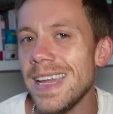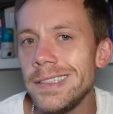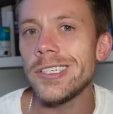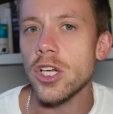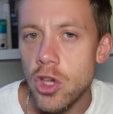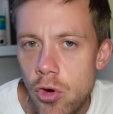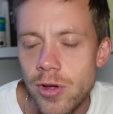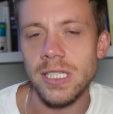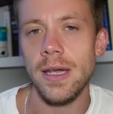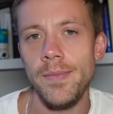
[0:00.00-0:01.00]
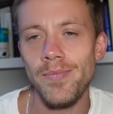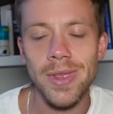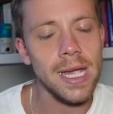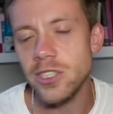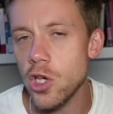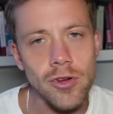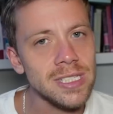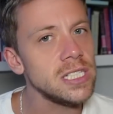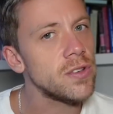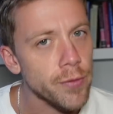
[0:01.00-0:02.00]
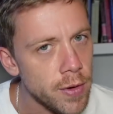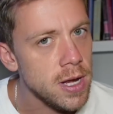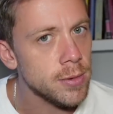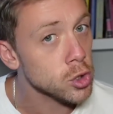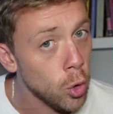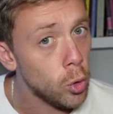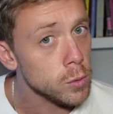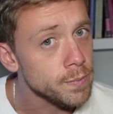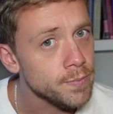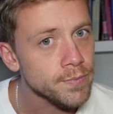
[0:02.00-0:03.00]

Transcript: insecurity. Insecurity isn't freedom at all.